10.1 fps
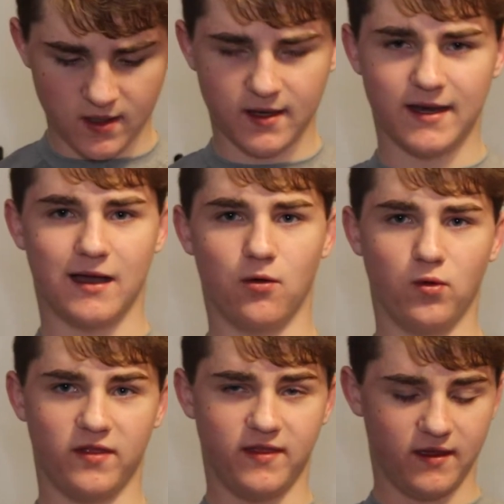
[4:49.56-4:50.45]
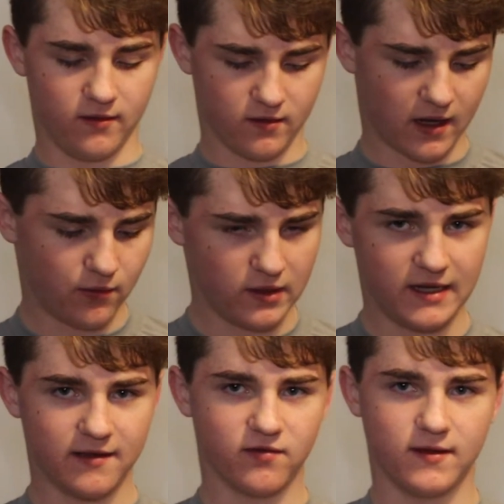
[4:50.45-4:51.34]
Now with these, I would
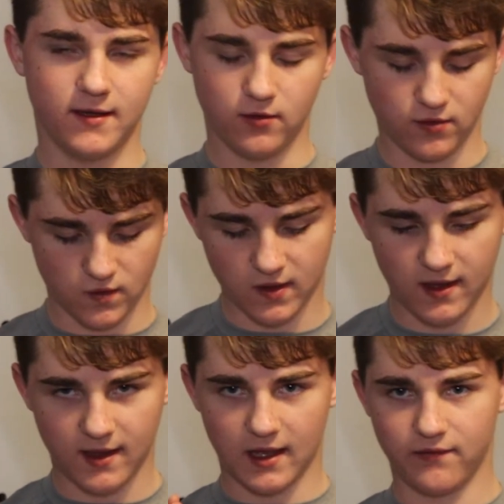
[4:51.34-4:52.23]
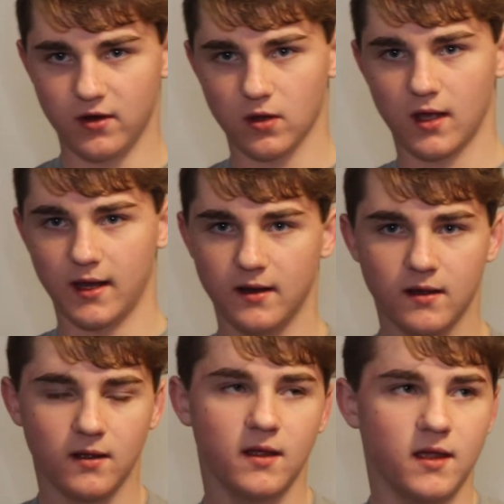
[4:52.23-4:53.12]
definitely use heavier line.
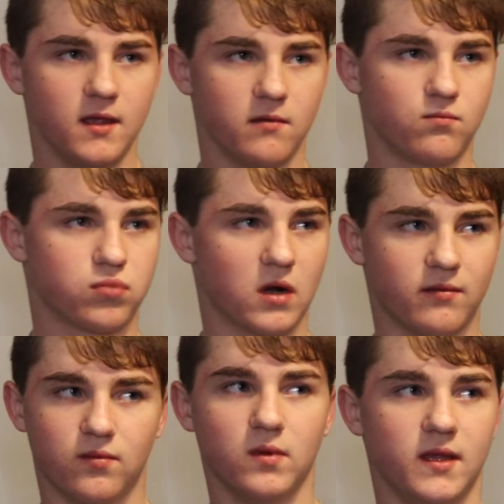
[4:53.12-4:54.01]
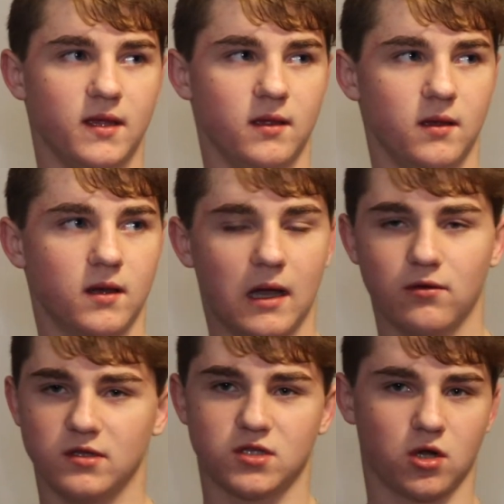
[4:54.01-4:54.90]
Probably, I
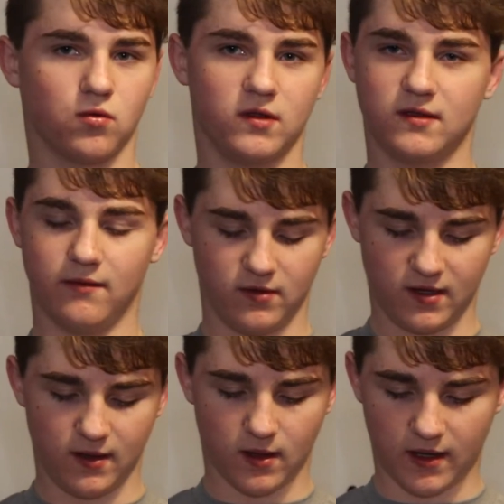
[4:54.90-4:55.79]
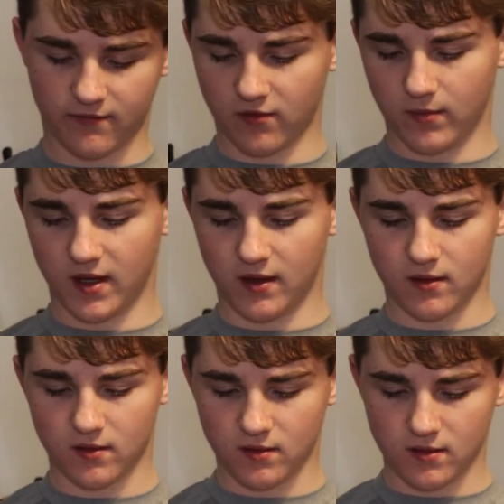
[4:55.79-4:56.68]
would start with 17 line for me,
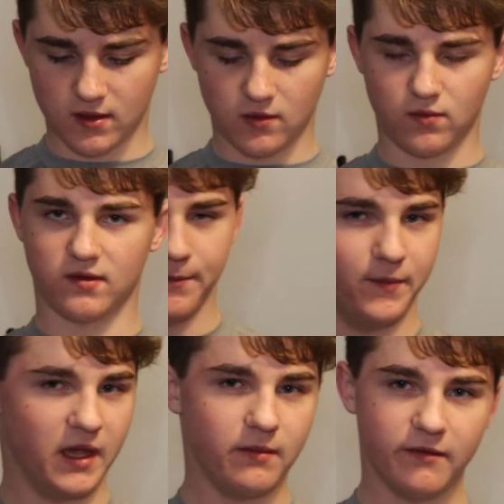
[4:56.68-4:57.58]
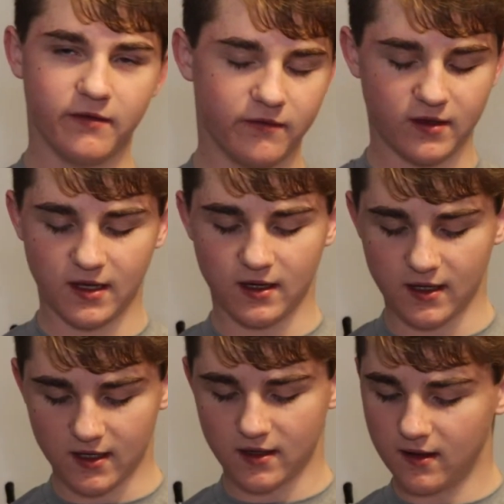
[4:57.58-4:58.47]
with maybe 15
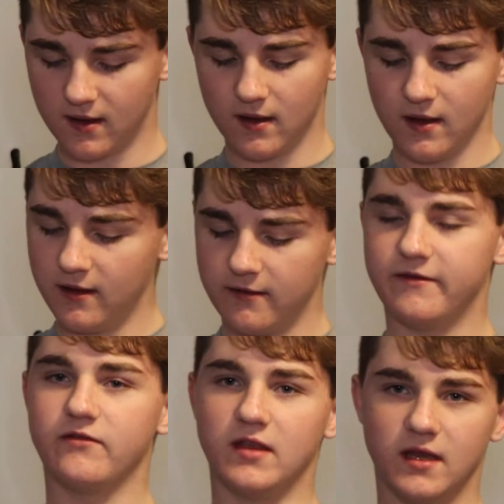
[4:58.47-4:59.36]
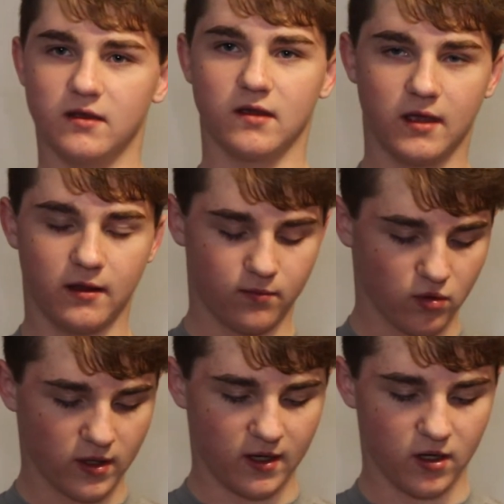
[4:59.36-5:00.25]
again. 15 is a
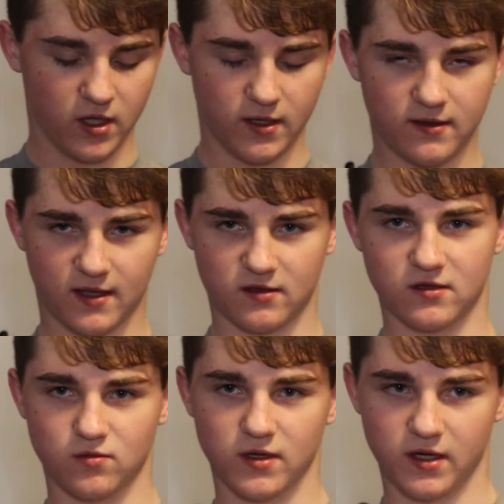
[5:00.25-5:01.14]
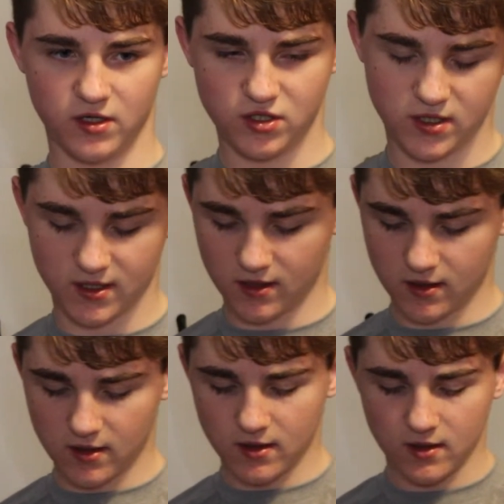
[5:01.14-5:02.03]
pretty good Texas rig and jig
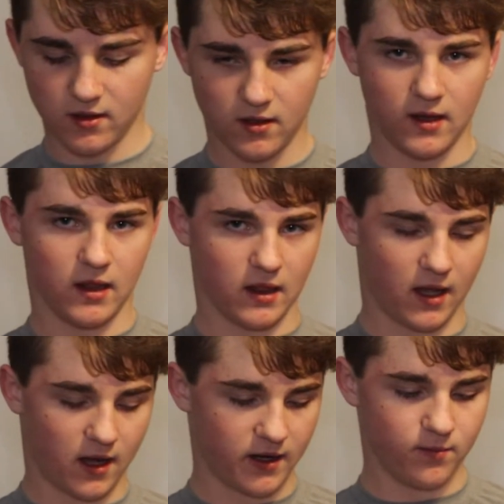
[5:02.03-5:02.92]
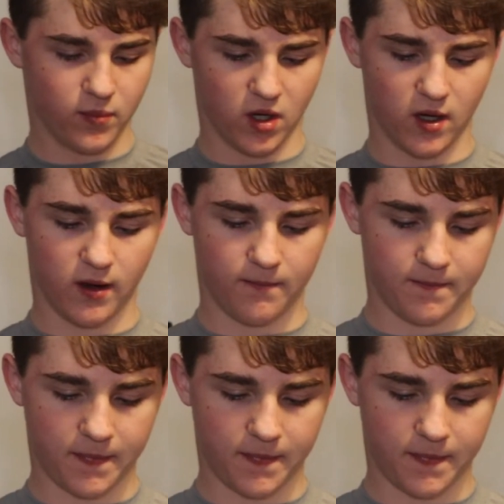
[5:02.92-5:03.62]
line, but